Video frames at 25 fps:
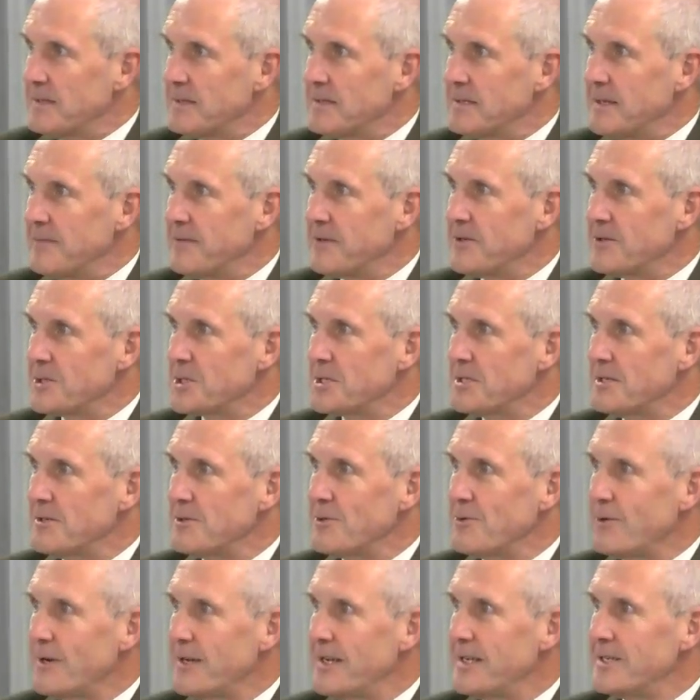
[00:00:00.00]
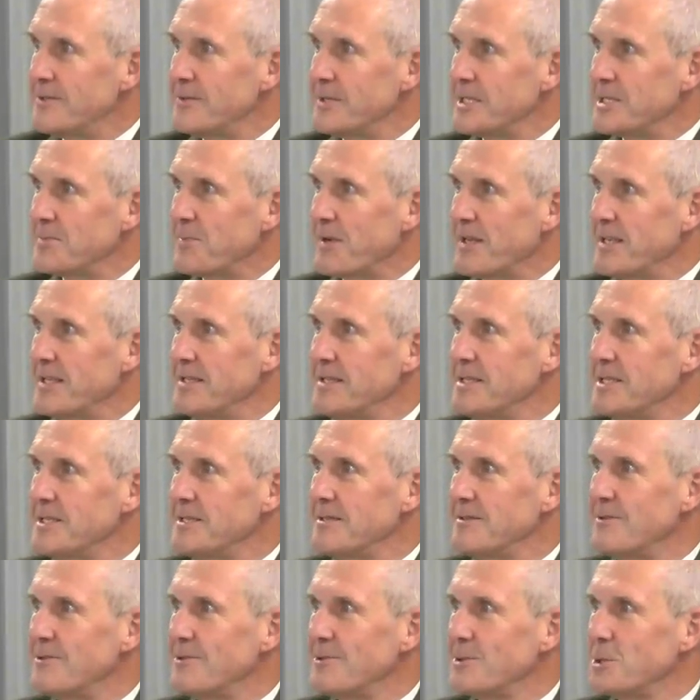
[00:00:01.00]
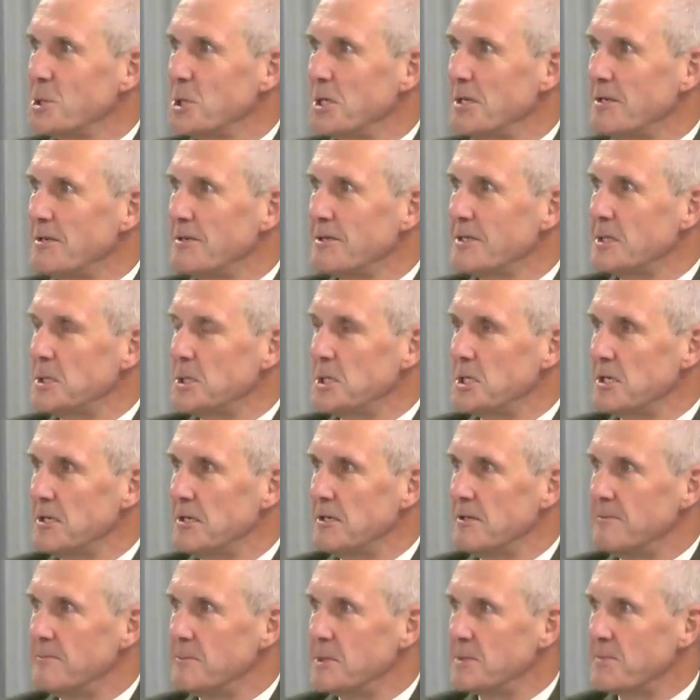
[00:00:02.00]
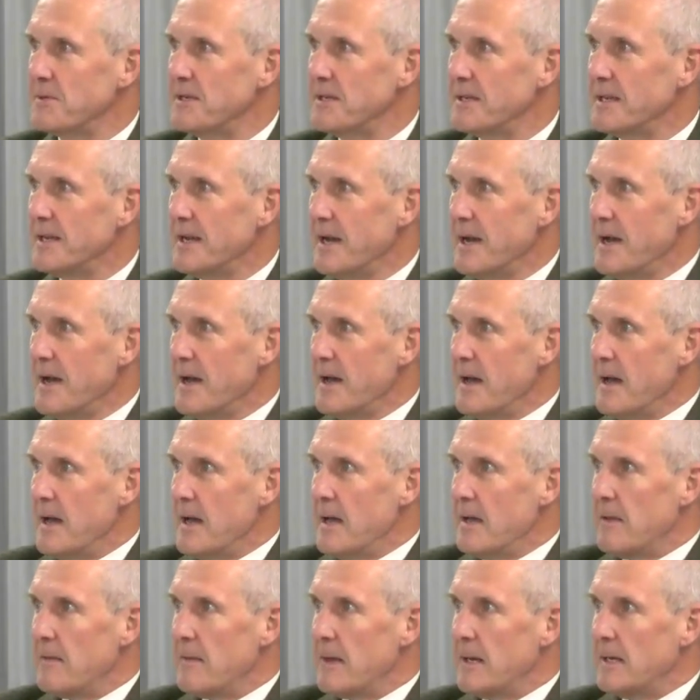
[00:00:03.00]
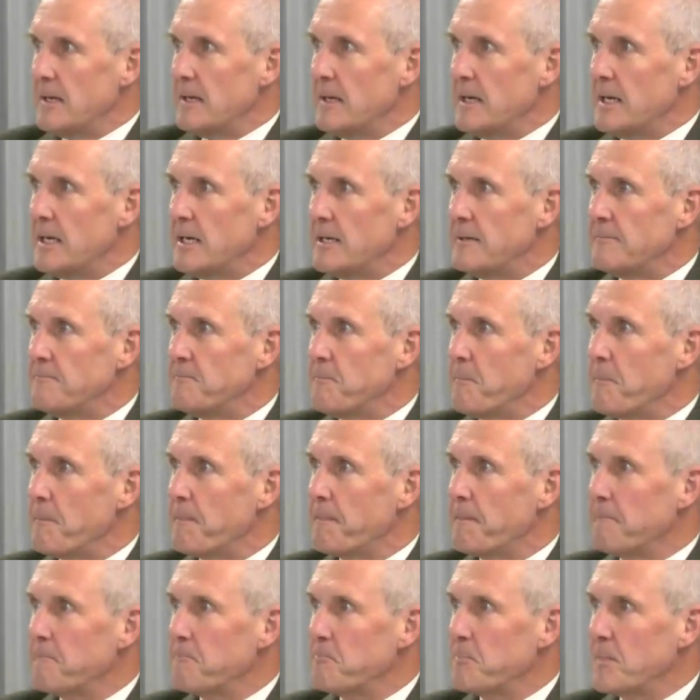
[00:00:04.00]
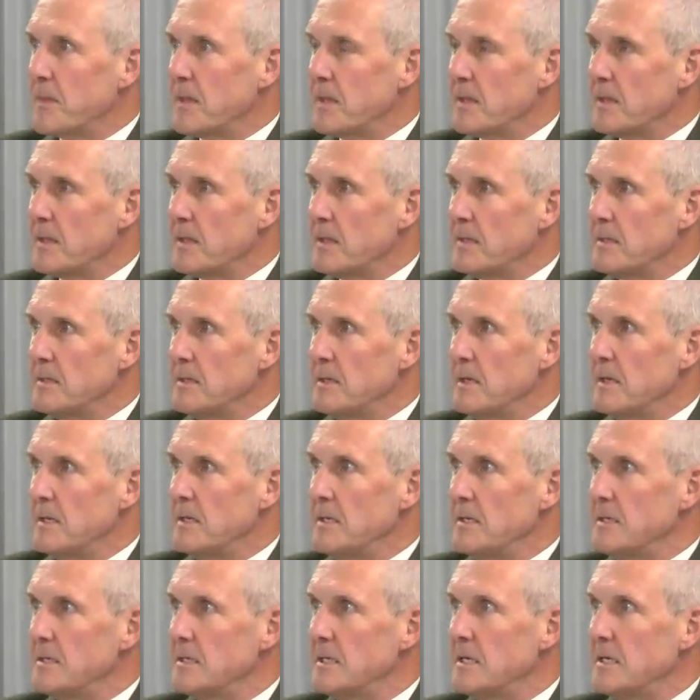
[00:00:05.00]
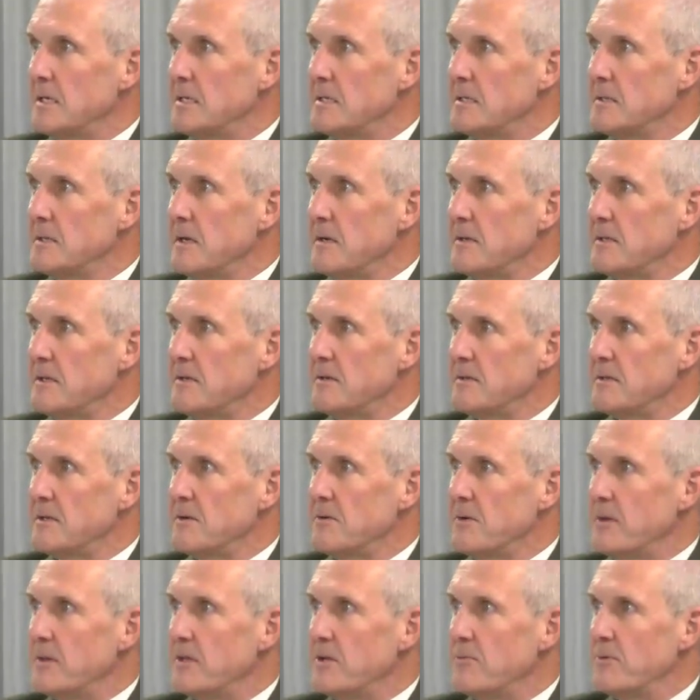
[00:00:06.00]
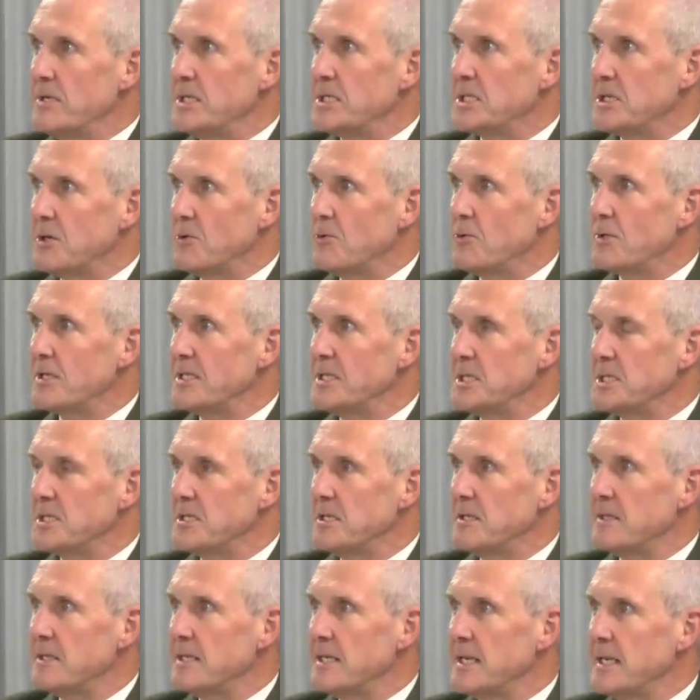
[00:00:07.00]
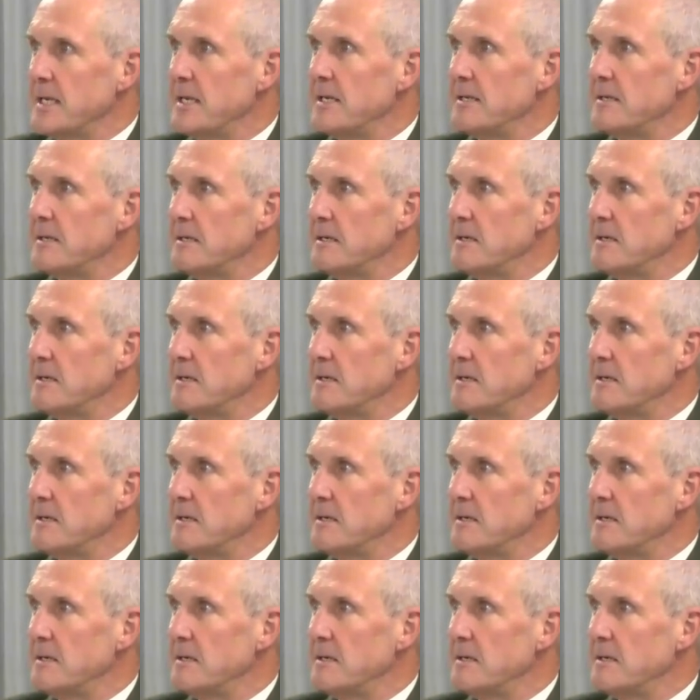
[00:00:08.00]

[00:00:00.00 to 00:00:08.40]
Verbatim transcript: difficult to know quite how to explain this in non-jargon terms, but um, the, the, the result is that the,